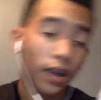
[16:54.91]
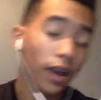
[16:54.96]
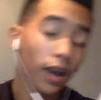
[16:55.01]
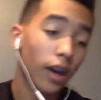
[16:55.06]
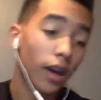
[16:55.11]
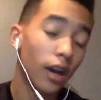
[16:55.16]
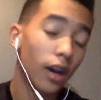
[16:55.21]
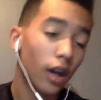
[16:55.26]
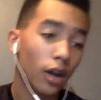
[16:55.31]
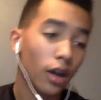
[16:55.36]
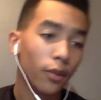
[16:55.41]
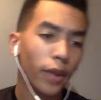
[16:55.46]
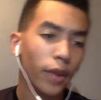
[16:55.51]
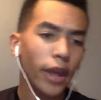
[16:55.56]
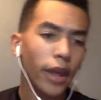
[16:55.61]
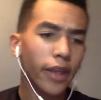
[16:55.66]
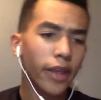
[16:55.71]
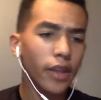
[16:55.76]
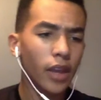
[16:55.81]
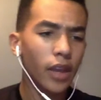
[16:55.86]
and
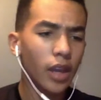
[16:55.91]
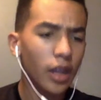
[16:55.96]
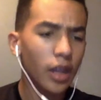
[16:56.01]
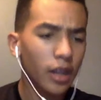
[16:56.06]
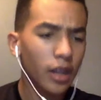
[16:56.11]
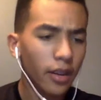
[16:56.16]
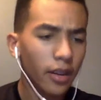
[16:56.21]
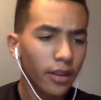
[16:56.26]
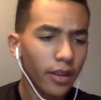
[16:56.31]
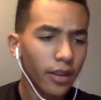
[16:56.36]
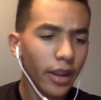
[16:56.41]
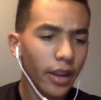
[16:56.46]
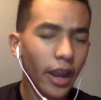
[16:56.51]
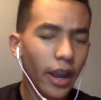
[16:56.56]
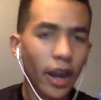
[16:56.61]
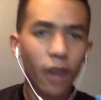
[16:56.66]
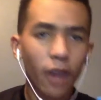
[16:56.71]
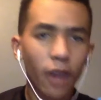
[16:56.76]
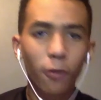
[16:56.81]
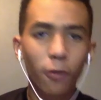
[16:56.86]
then
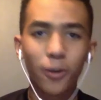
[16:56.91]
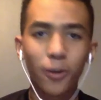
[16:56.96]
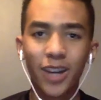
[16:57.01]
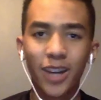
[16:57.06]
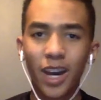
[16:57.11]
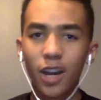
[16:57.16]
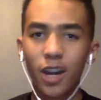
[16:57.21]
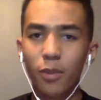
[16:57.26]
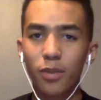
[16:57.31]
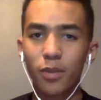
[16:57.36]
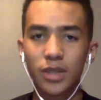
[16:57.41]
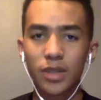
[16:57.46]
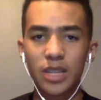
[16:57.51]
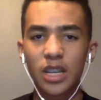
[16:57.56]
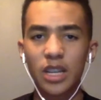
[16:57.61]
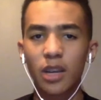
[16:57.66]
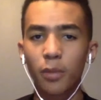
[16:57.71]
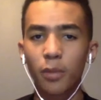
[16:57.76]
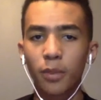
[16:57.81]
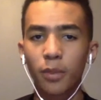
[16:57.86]
got
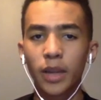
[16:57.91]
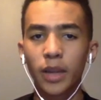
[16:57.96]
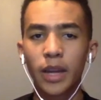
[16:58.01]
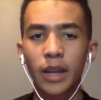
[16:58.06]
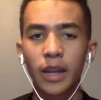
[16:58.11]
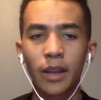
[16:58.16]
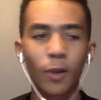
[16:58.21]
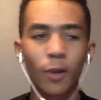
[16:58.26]
100% completed,